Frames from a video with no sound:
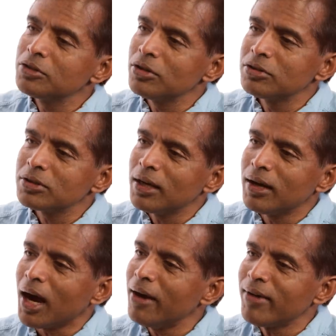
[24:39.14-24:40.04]
So it's,
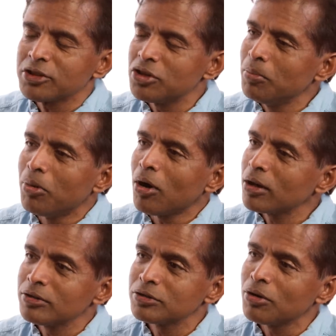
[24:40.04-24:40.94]
uh, I've actually
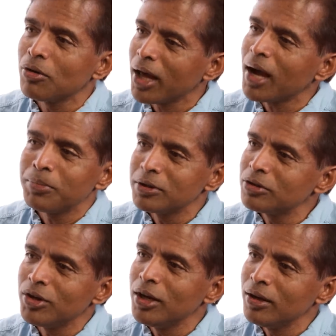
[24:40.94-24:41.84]
bought and sold Apple
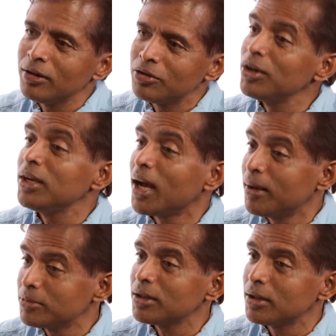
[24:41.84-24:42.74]
three, three
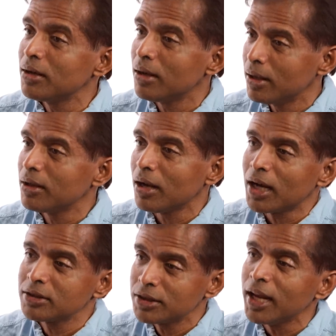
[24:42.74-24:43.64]
times in the, in the
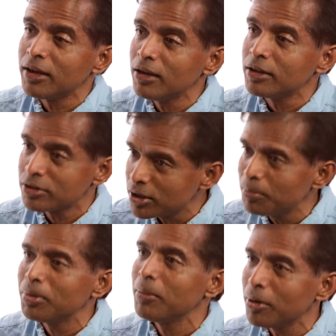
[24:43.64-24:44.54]
last 10 years
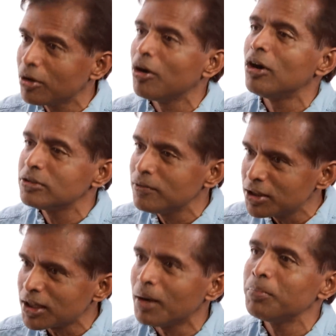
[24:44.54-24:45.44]
simply because of
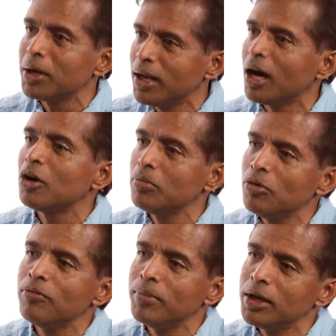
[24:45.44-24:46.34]
this up and down
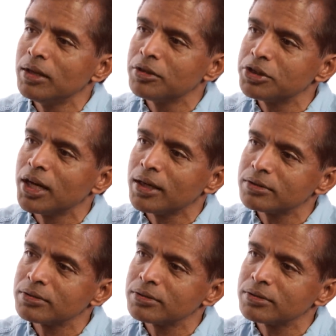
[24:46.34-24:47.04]
movement in the mm -hmm.